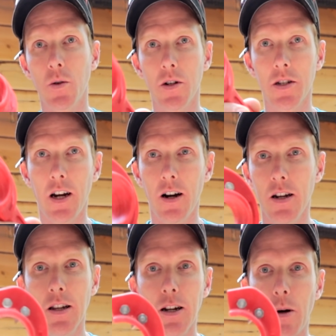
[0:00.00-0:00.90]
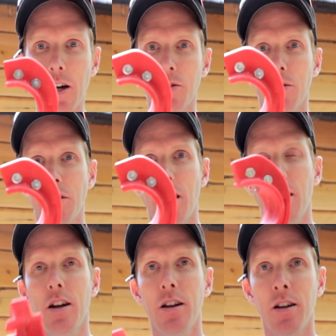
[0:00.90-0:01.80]
stores carry it, little box stores
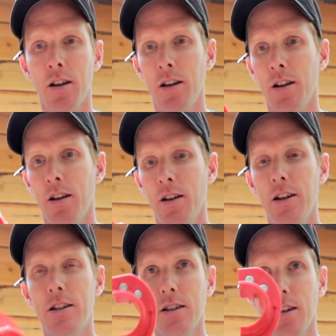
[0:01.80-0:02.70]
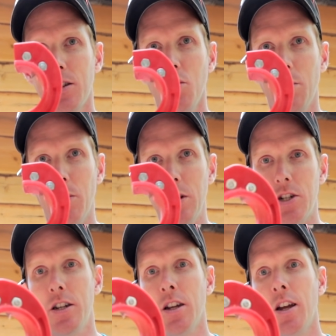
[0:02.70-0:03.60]
carry it. It's a tool by
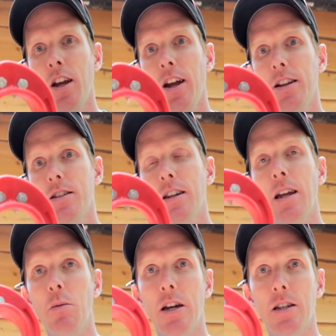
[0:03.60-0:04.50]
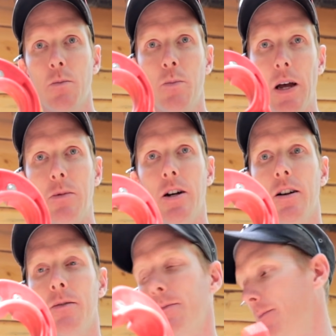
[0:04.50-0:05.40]
Ridgid, and it's an ABS pipe cutter